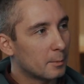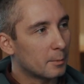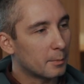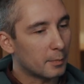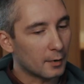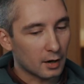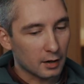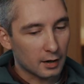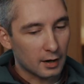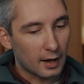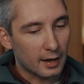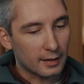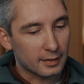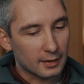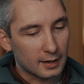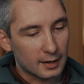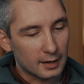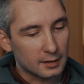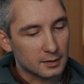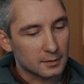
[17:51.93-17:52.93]
but I
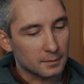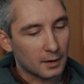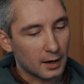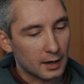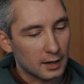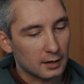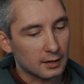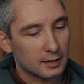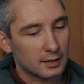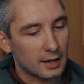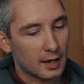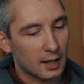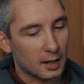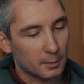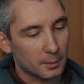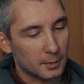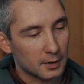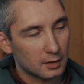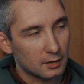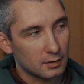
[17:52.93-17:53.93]
think it's vital in
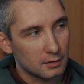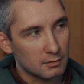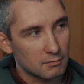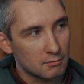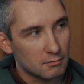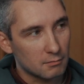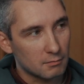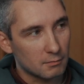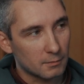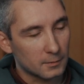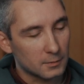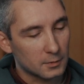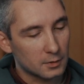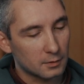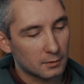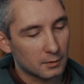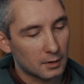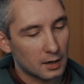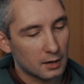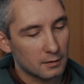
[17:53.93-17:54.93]
helping you
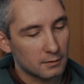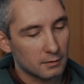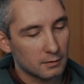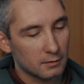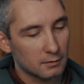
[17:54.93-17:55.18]
survive.